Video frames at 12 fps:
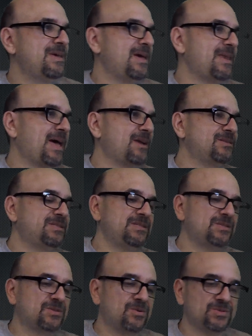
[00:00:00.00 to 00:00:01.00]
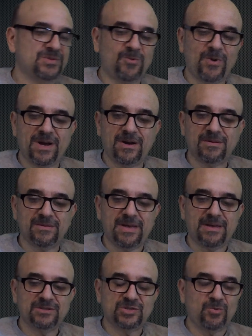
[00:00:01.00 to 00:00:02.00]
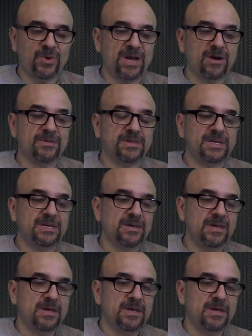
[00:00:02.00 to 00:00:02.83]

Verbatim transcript: And how does he square square the